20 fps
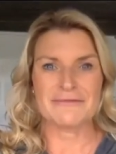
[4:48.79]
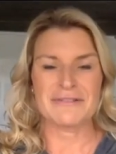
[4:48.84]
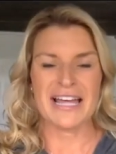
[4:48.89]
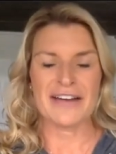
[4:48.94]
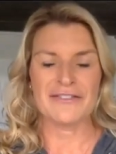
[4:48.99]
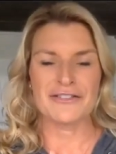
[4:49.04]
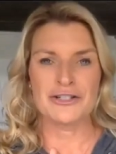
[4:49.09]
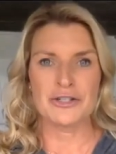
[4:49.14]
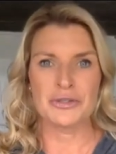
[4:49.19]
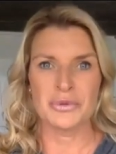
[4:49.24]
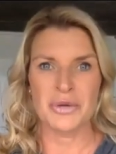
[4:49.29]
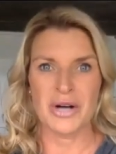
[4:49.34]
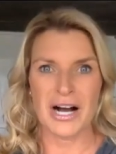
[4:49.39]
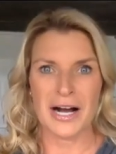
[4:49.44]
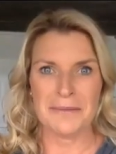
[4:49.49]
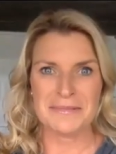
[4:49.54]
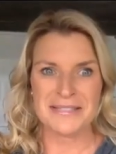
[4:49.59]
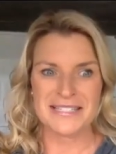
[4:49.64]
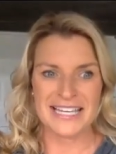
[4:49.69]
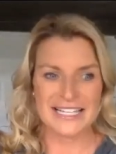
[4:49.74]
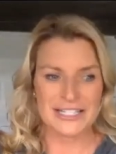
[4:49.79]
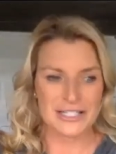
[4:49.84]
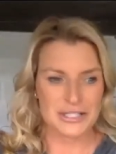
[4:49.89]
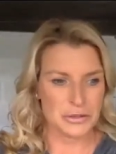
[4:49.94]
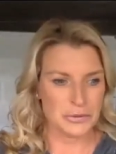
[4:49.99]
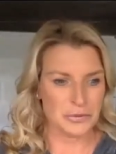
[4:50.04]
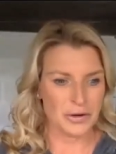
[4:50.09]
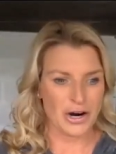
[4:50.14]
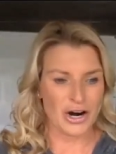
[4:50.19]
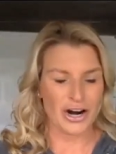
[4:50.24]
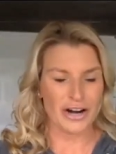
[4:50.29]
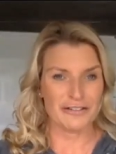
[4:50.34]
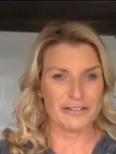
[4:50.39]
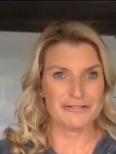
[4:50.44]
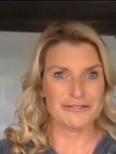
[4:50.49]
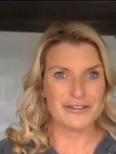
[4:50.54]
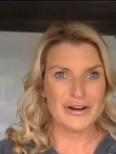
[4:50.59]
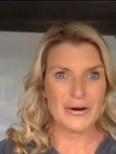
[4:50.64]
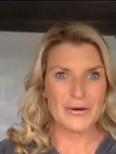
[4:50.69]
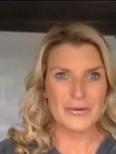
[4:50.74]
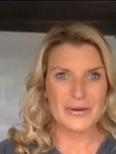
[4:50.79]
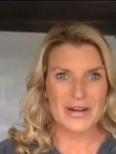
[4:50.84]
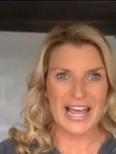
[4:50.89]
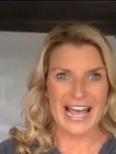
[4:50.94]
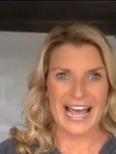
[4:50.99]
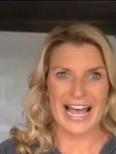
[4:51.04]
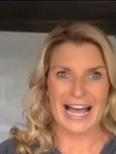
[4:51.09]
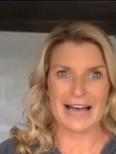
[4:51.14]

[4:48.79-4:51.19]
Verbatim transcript: We have a new update to our phone app.